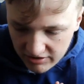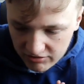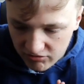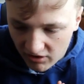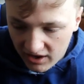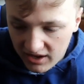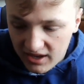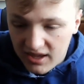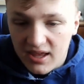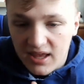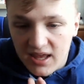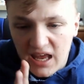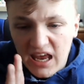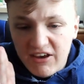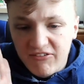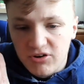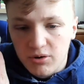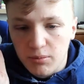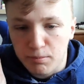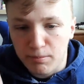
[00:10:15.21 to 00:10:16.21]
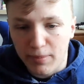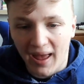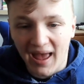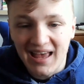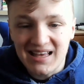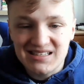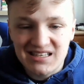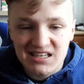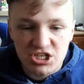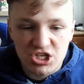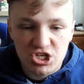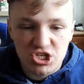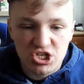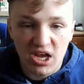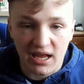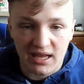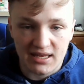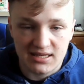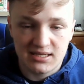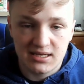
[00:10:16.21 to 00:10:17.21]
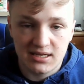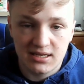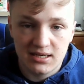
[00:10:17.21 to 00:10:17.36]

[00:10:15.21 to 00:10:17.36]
right? Even PES is shit.